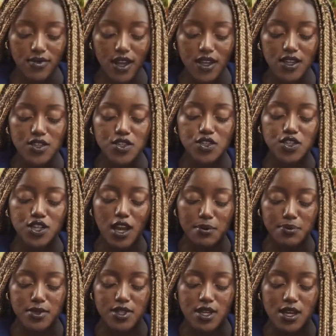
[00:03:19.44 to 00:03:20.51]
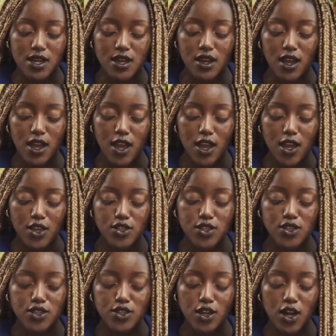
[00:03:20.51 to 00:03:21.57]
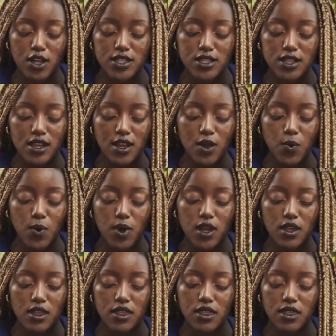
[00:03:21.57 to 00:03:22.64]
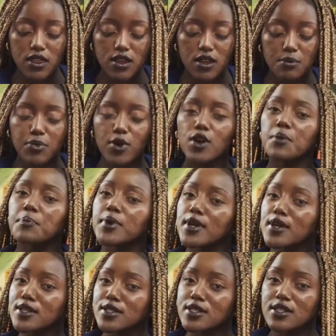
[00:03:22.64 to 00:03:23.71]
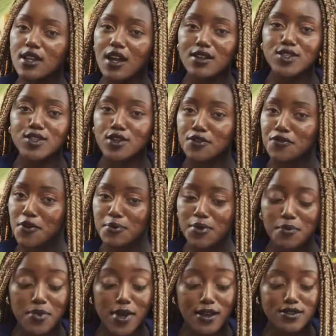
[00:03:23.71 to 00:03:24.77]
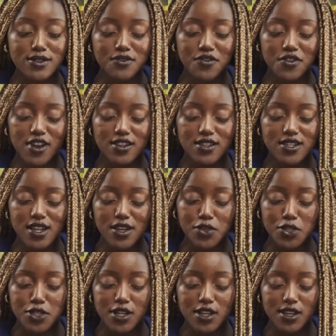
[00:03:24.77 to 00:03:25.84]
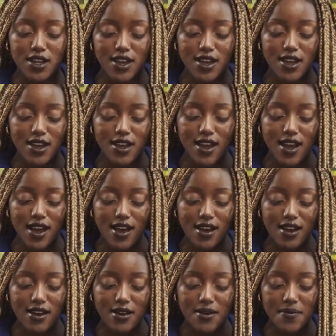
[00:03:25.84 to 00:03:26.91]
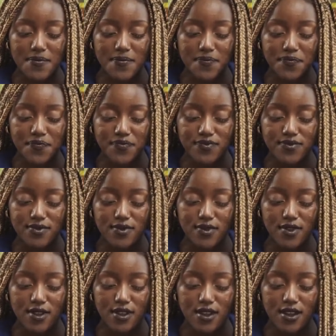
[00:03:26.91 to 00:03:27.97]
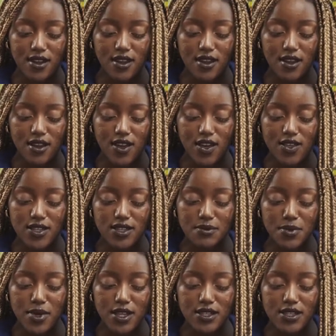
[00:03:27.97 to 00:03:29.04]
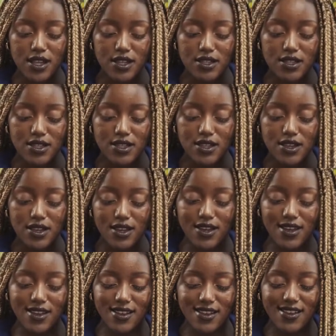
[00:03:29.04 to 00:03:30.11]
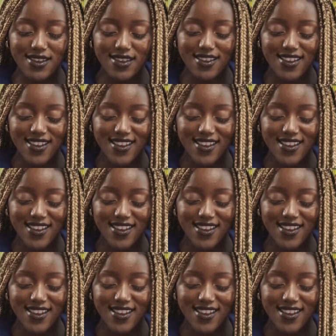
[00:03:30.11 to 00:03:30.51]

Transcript: each chapter, starting with purpose. I'll start from the back to front, actually, because it makes sense. Oh,